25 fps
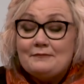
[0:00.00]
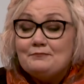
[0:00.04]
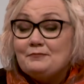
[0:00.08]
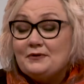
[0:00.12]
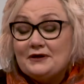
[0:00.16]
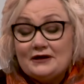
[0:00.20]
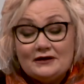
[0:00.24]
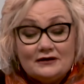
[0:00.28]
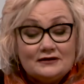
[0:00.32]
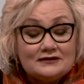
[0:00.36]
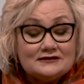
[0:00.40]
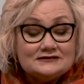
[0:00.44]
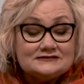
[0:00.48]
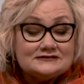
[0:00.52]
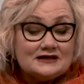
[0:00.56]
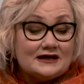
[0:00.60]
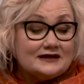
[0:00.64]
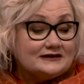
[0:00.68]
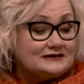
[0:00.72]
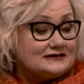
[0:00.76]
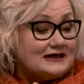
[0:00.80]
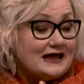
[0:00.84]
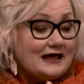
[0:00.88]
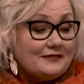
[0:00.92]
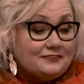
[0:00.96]
because
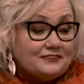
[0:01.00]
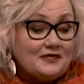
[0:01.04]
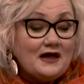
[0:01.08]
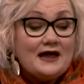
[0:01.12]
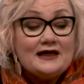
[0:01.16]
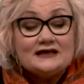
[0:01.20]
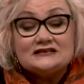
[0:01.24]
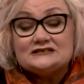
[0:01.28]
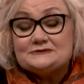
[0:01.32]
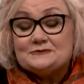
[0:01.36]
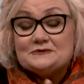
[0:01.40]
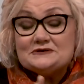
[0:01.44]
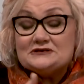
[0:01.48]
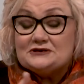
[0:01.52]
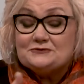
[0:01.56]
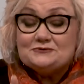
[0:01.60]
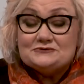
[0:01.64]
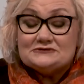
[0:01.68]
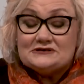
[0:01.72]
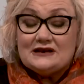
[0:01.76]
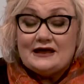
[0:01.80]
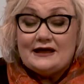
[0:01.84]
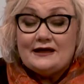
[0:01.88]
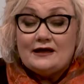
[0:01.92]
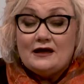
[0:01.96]
I'd had that experience, it
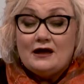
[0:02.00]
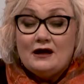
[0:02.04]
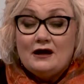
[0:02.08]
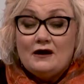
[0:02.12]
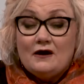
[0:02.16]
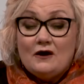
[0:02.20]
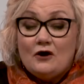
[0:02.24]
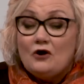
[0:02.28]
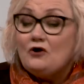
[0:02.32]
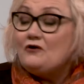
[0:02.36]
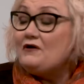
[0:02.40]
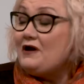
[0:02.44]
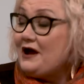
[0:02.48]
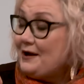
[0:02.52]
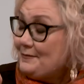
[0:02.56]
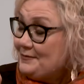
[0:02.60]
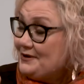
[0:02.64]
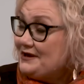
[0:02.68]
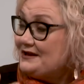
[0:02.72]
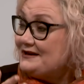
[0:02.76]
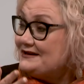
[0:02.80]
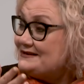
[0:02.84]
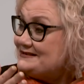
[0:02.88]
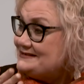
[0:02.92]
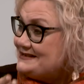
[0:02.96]
was like, all right, I'm
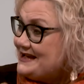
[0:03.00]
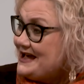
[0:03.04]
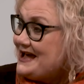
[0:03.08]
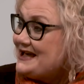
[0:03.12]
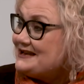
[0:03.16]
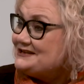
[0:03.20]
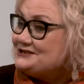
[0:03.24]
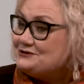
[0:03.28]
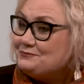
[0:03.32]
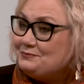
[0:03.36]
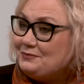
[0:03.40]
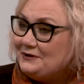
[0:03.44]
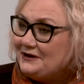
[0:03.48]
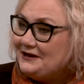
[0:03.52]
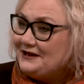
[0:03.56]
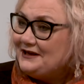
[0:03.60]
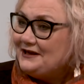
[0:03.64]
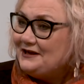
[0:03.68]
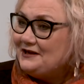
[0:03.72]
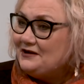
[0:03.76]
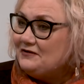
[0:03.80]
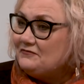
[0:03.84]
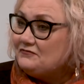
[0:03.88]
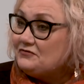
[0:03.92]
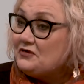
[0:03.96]
going to dare to
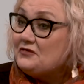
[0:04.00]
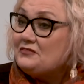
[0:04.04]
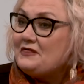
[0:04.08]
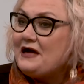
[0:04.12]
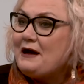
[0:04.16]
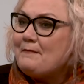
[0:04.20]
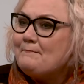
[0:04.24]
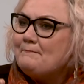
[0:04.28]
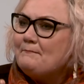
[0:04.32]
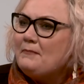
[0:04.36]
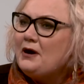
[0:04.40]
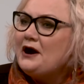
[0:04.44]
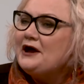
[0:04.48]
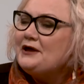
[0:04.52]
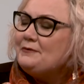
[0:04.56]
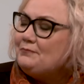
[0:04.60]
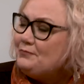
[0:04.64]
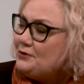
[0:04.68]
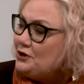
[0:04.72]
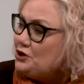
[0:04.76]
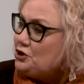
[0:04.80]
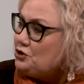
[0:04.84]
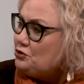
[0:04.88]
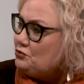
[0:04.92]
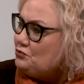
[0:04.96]
believe that that might
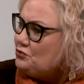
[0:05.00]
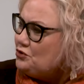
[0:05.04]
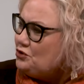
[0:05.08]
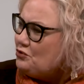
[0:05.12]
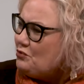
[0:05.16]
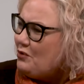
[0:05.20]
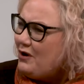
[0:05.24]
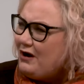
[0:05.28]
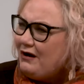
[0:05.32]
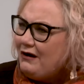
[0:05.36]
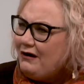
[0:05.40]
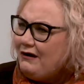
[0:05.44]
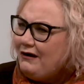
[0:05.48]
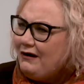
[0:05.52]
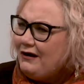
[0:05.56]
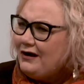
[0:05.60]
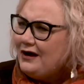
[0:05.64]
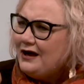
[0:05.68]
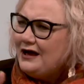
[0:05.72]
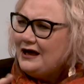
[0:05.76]
be who you are. Mm.